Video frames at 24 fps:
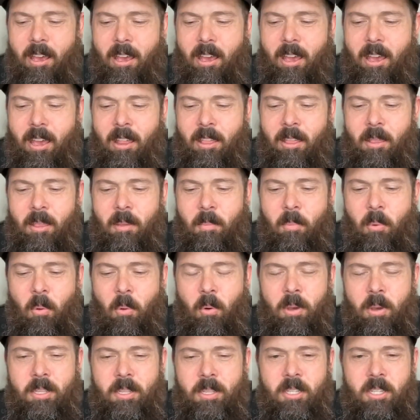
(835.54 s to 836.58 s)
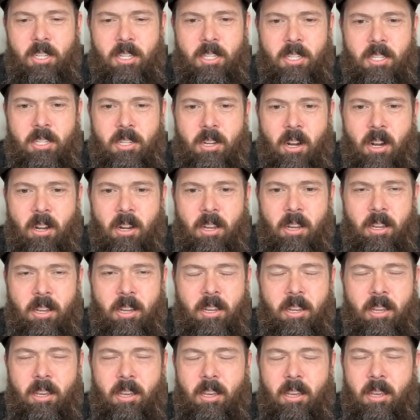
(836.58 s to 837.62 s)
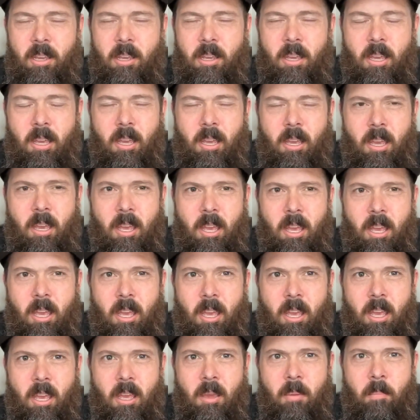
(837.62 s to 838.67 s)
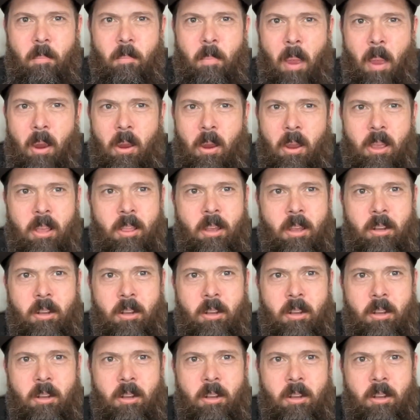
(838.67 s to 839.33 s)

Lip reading: And the boys just started bearing their